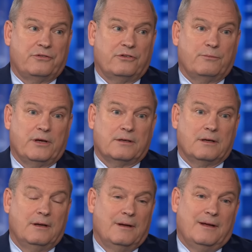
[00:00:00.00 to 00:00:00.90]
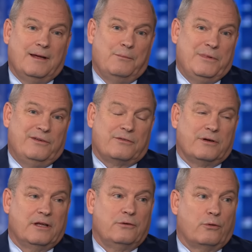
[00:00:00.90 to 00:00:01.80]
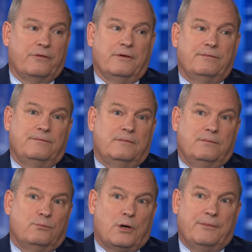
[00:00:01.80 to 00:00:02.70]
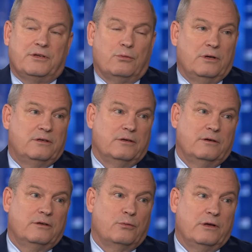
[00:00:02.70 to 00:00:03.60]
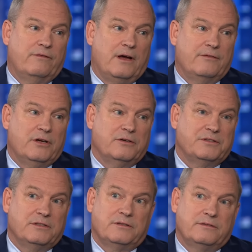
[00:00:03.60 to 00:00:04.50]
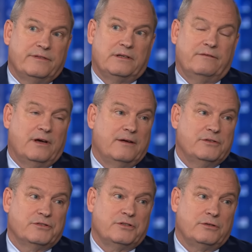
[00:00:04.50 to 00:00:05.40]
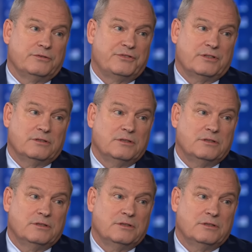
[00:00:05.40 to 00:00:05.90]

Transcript: I suspect. I mean, he's going to get north of probably 22 to 25 years. He's 55 years old, so.